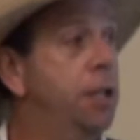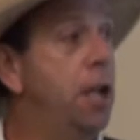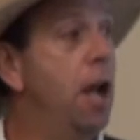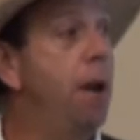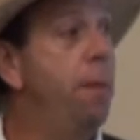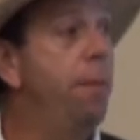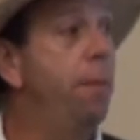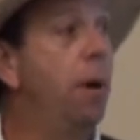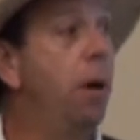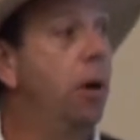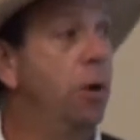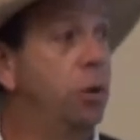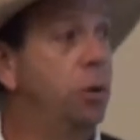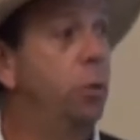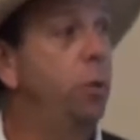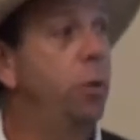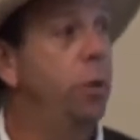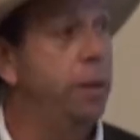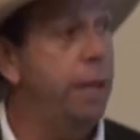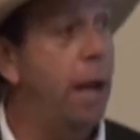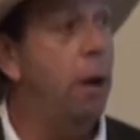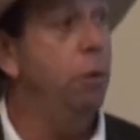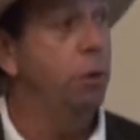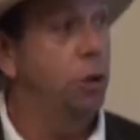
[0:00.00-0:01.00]
gumbos.
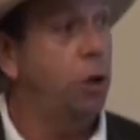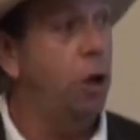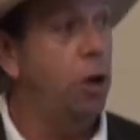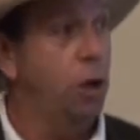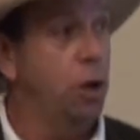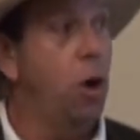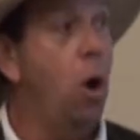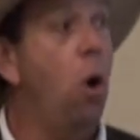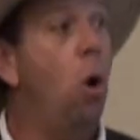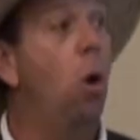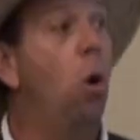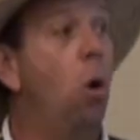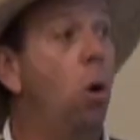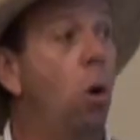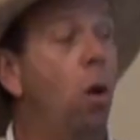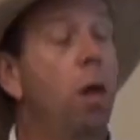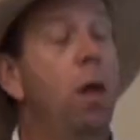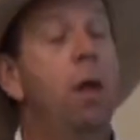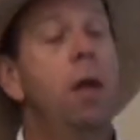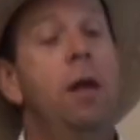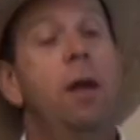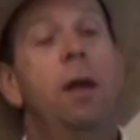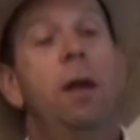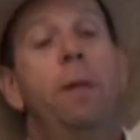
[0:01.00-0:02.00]
That was our goal,
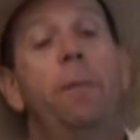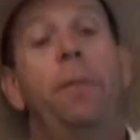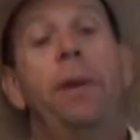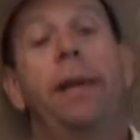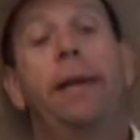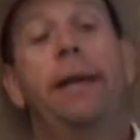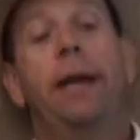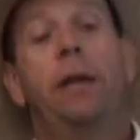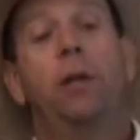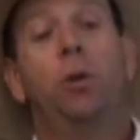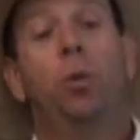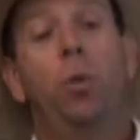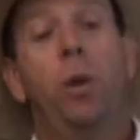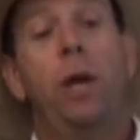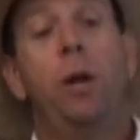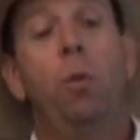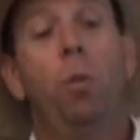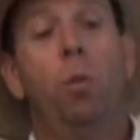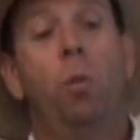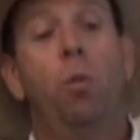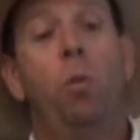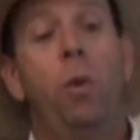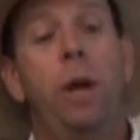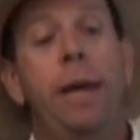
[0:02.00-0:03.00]
because we
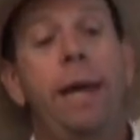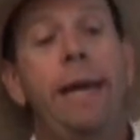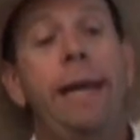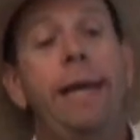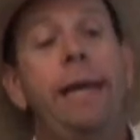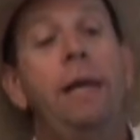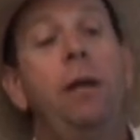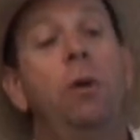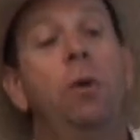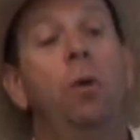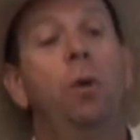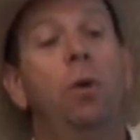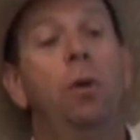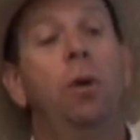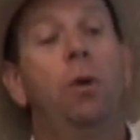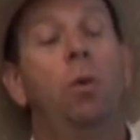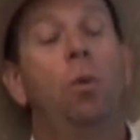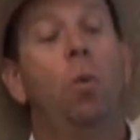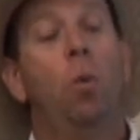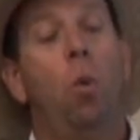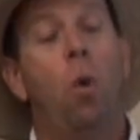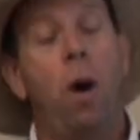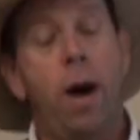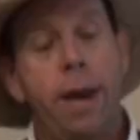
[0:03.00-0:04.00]

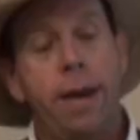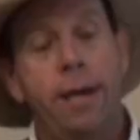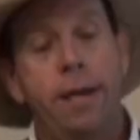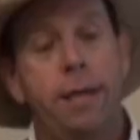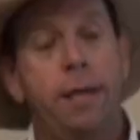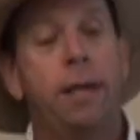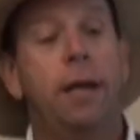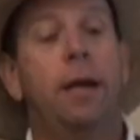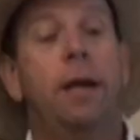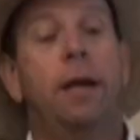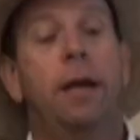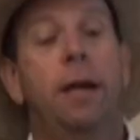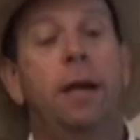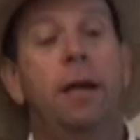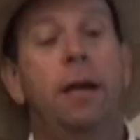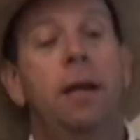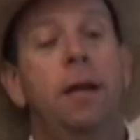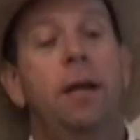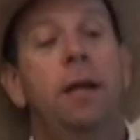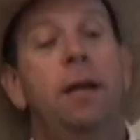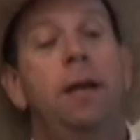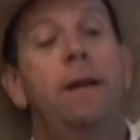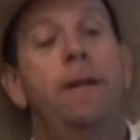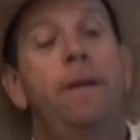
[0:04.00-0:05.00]
wanted to
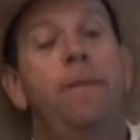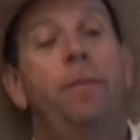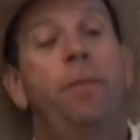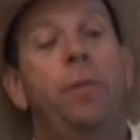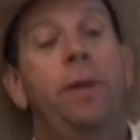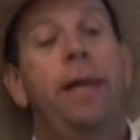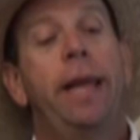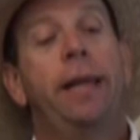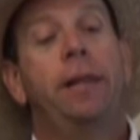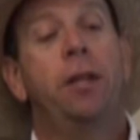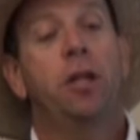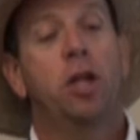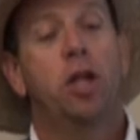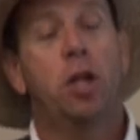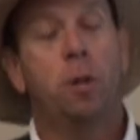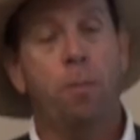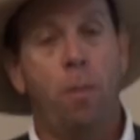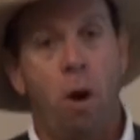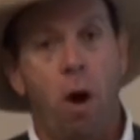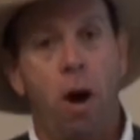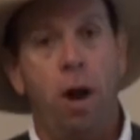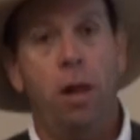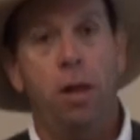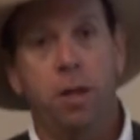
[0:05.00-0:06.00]
get the
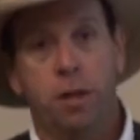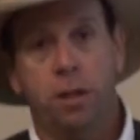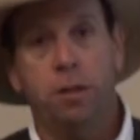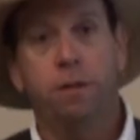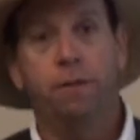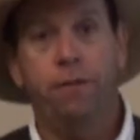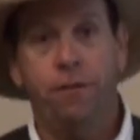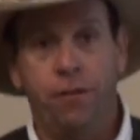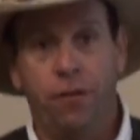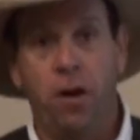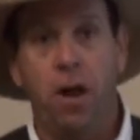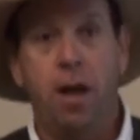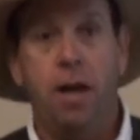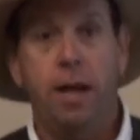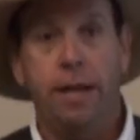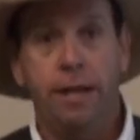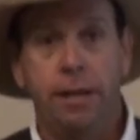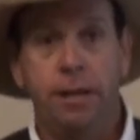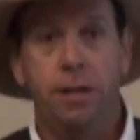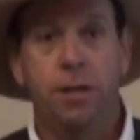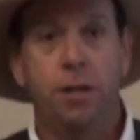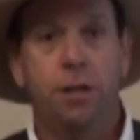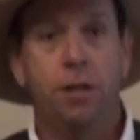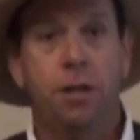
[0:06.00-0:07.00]
smallest of
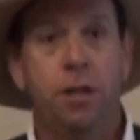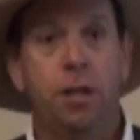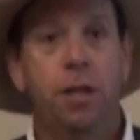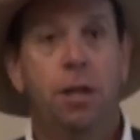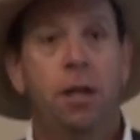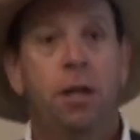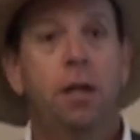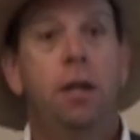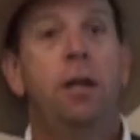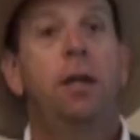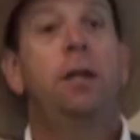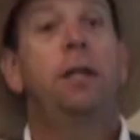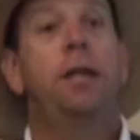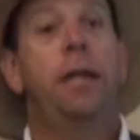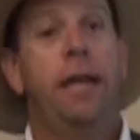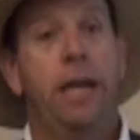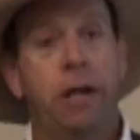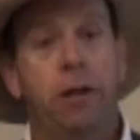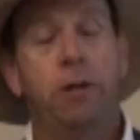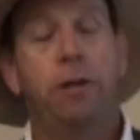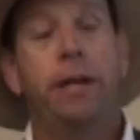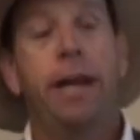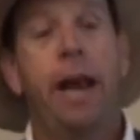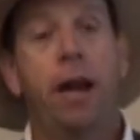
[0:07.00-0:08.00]
floods to
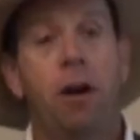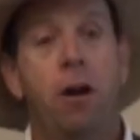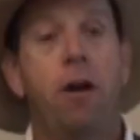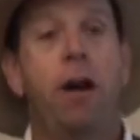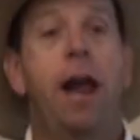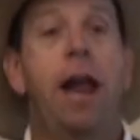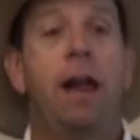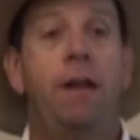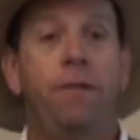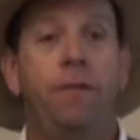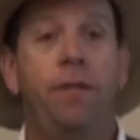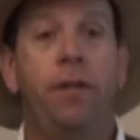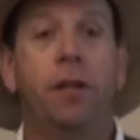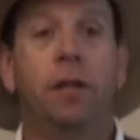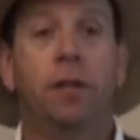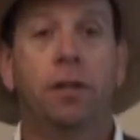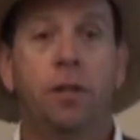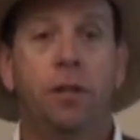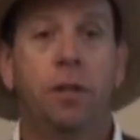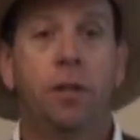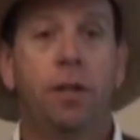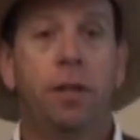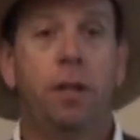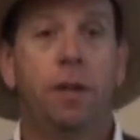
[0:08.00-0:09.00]
irrigate our hay
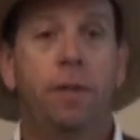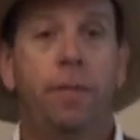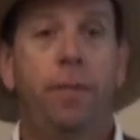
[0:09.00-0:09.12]
fields.